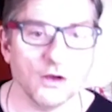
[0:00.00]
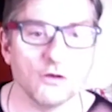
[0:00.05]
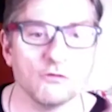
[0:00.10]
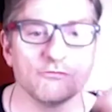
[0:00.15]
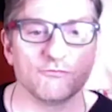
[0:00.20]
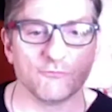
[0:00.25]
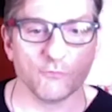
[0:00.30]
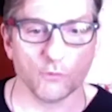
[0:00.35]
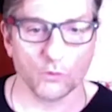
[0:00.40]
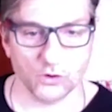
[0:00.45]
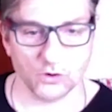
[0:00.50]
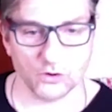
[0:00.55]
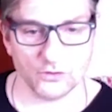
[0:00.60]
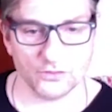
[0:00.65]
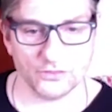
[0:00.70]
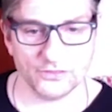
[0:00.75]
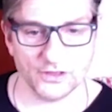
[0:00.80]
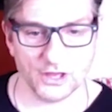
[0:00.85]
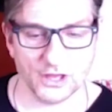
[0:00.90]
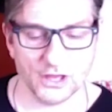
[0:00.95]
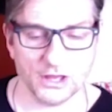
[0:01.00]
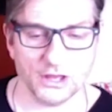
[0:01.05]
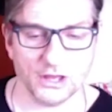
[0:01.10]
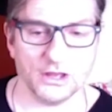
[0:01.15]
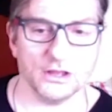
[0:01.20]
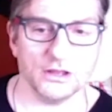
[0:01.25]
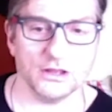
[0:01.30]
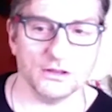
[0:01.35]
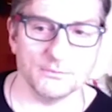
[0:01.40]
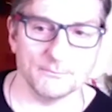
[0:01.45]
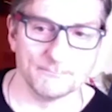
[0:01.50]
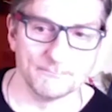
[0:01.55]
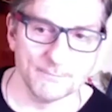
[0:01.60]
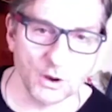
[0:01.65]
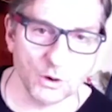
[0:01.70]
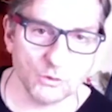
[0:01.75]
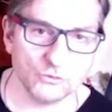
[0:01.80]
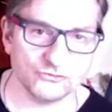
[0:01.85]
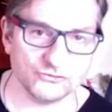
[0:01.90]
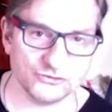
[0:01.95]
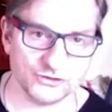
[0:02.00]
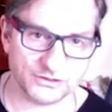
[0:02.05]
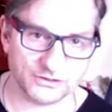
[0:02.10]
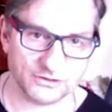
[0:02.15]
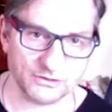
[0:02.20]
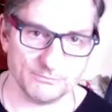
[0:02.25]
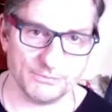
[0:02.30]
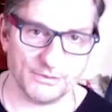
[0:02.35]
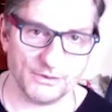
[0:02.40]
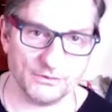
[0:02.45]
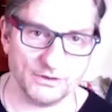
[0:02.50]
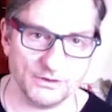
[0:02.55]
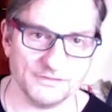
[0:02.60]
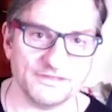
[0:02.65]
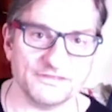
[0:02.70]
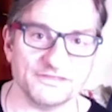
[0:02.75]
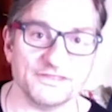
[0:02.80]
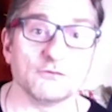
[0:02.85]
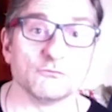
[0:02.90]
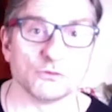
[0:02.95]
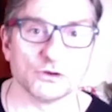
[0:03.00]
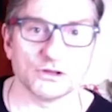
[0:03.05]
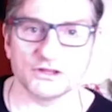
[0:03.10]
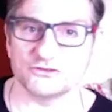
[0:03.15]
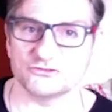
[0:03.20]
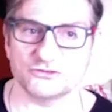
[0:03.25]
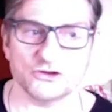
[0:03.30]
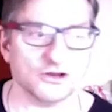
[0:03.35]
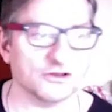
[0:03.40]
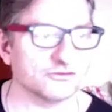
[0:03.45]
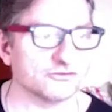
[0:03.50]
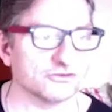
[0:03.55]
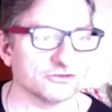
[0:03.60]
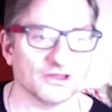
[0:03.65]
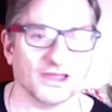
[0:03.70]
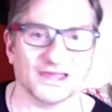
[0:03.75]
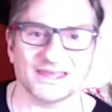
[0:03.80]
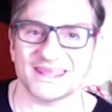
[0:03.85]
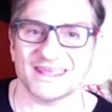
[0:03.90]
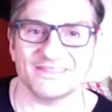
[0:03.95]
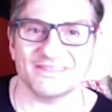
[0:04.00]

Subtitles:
for the motion component that they really started to, like,